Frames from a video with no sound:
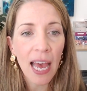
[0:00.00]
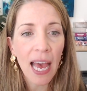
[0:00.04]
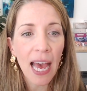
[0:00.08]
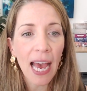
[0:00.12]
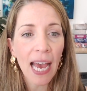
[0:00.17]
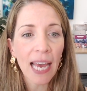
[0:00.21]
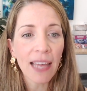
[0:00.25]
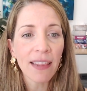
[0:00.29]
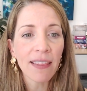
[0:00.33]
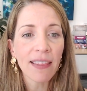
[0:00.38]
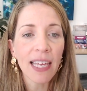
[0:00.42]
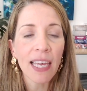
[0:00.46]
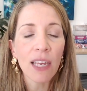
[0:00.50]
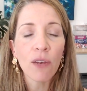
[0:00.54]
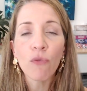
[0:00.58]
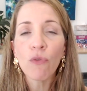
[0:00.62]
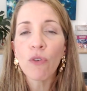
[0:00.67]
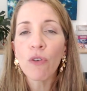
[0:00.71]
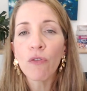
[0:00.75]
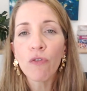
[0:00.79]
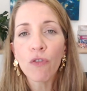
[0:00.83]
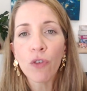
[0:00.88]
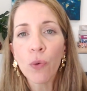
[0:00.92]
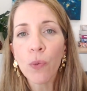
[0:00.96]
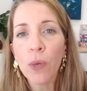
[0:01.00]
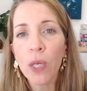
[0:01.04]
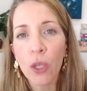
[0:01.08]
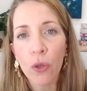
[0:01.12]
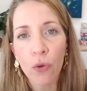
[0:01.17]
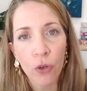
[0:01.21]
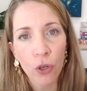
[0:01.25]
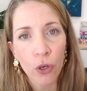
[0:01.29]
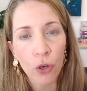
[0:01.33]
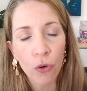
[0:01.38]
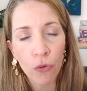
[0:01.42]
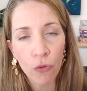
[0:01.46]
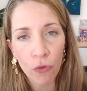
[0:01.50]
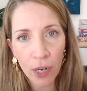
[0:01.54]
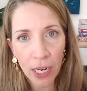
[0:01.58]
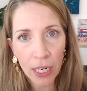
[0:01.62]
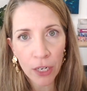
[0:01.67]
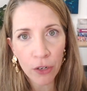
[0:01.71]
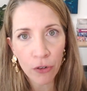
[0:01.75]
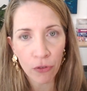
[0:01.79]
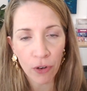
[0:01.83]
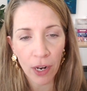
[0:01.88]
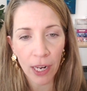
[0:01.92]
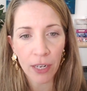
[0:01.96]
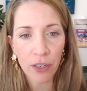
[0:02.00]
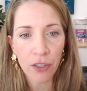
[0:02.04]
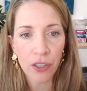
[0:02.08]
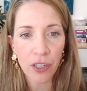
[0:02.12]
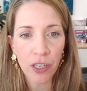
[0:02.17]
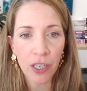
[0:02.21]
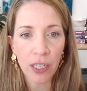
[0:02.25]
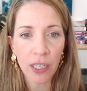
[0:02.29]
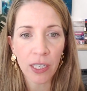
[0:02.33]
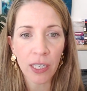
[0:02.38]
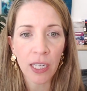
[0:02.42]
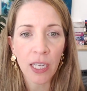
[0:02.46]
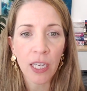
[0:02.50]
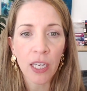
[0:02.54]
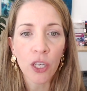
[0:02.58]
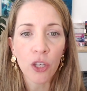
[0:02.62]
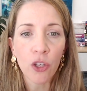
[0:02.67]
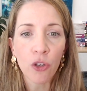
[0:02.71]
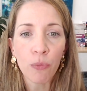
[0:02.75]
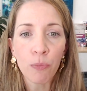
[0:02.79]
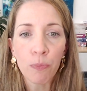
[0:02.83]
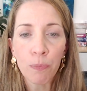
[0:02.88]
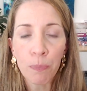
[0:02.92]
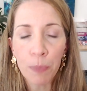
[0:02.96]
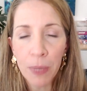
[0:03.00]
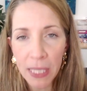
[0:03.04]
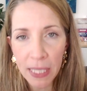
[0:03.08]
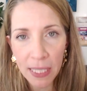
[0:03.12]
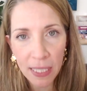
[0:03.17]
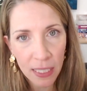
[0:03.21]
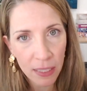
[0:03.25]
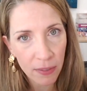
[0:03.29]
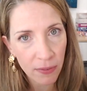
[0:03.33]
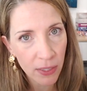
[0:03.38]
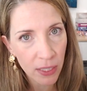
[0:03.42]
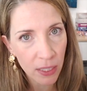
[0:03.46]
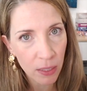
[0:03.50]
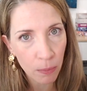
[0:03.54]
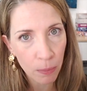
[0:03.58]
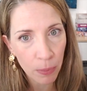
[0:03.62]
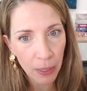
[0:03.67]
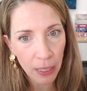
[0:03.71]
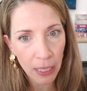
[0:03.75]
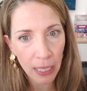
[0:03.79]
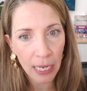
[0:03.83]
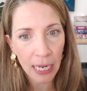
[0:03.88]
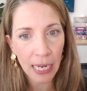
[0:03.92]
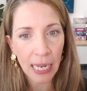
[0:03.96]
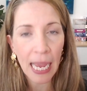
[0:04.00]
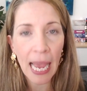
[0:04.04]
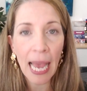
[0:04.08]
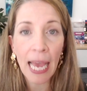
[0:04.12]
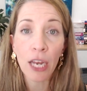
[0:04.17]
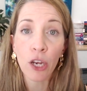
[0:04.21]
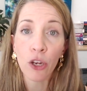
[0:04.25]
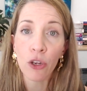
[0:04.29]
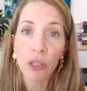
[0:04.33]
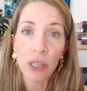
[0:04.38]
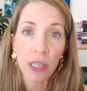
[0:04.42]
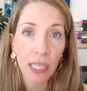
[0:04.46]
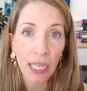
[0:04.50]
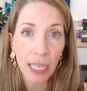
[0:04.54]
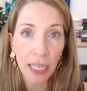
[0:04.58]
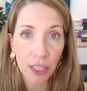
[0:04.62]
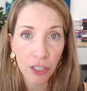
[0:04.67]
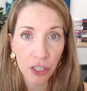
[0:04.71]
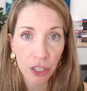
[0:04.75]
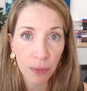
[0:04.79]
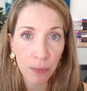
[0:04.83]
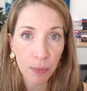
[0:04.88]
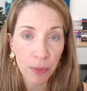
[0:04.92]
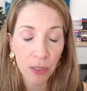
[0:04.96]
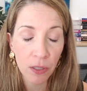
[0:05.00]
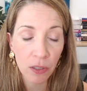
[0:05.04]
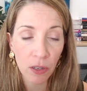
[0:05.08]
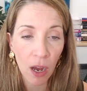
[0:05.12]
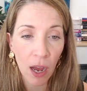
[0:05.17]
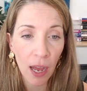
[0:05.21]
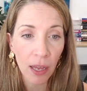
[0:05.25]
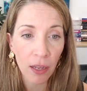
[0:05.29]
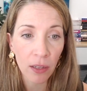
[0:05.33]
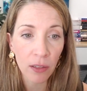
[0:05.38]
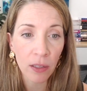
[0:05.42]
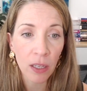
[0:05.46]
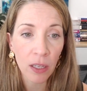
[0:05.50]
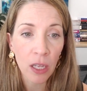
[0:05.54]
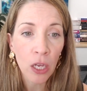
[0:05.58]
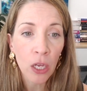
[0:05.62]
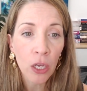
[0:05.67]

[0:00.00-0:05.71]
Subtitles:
and then reviewing your career direction, your business visibility, and your leadership style.